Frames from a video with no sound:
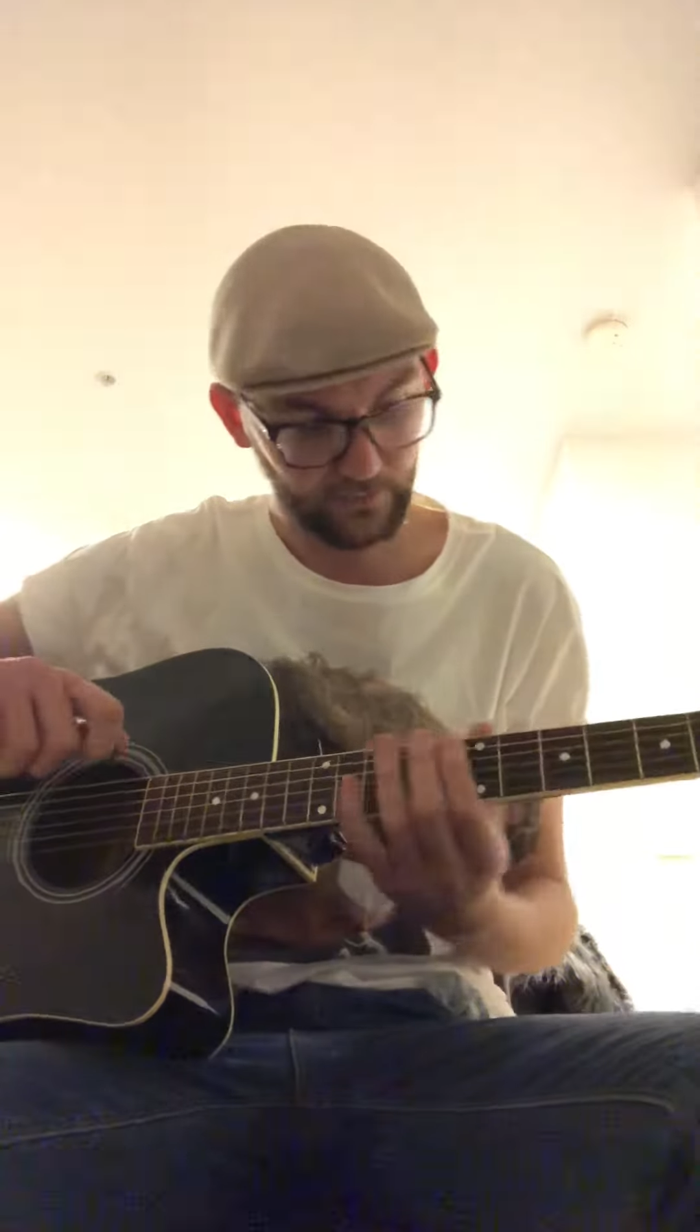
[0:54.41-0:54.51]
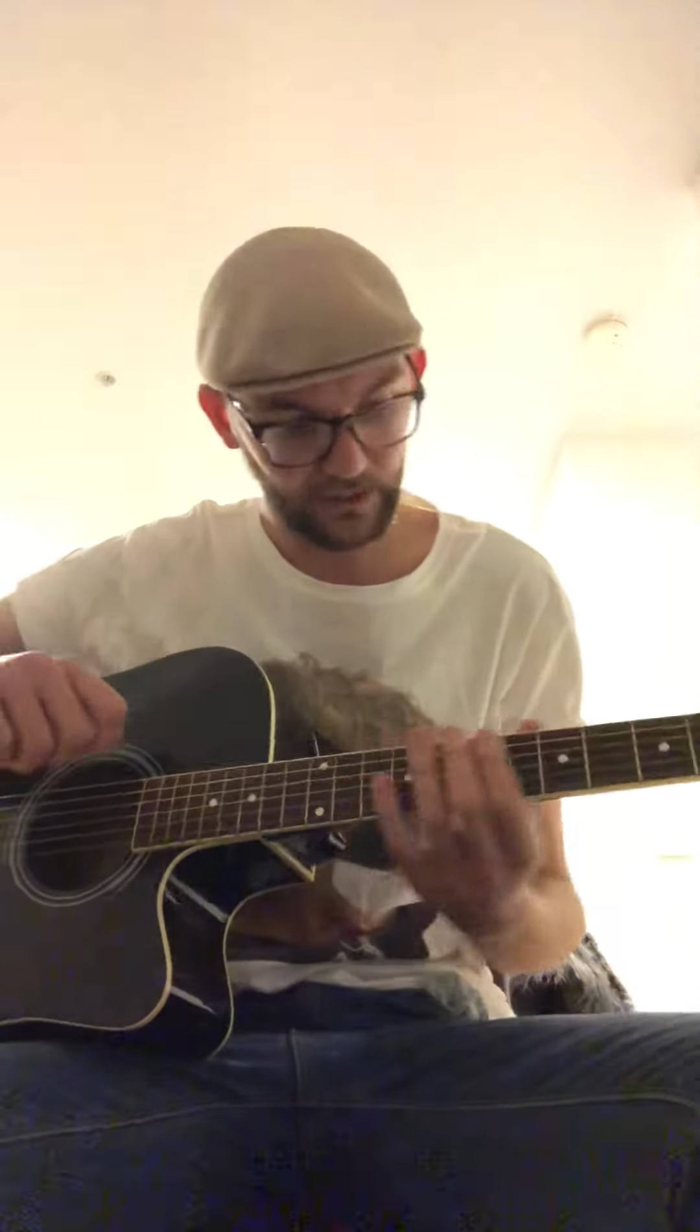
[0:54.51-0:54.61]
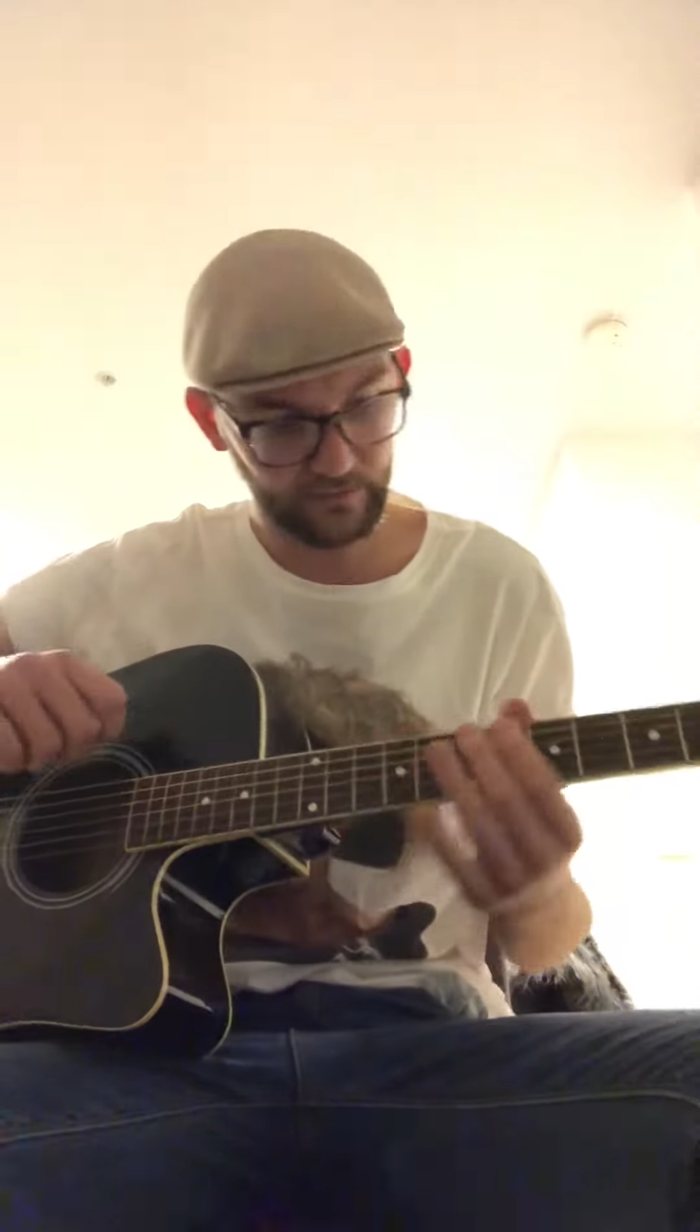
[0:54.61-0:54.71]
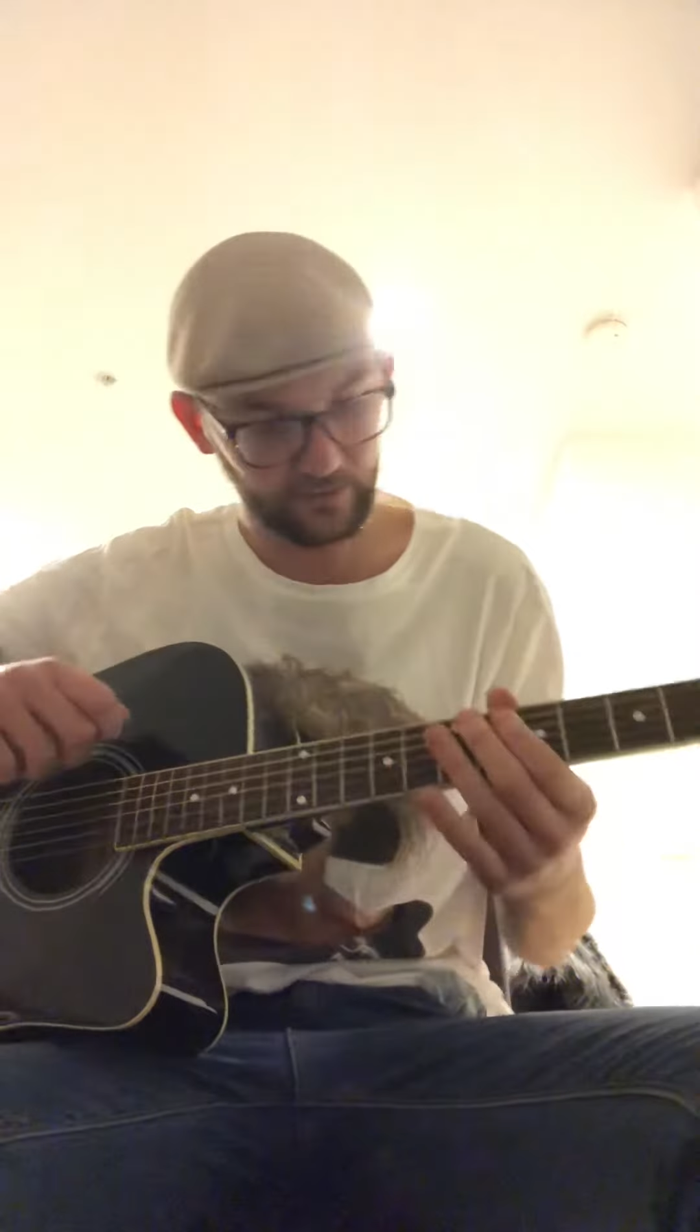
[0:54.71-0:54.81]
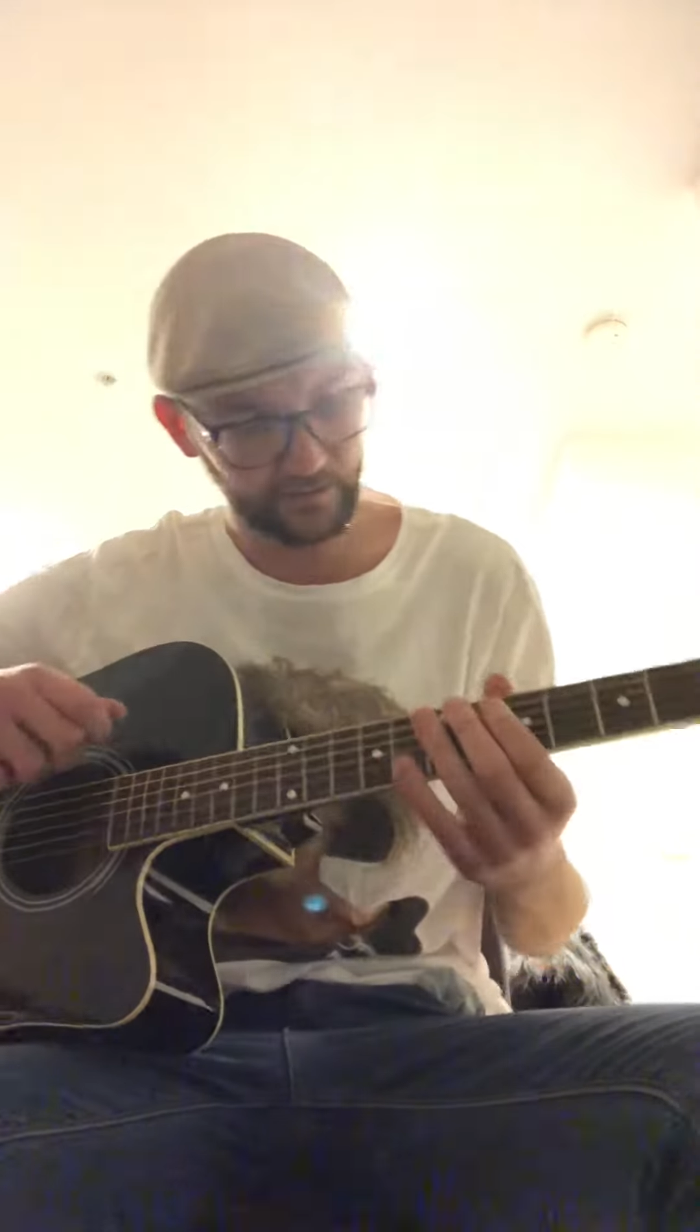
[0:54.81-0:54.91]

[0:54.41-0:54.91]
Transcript: plays it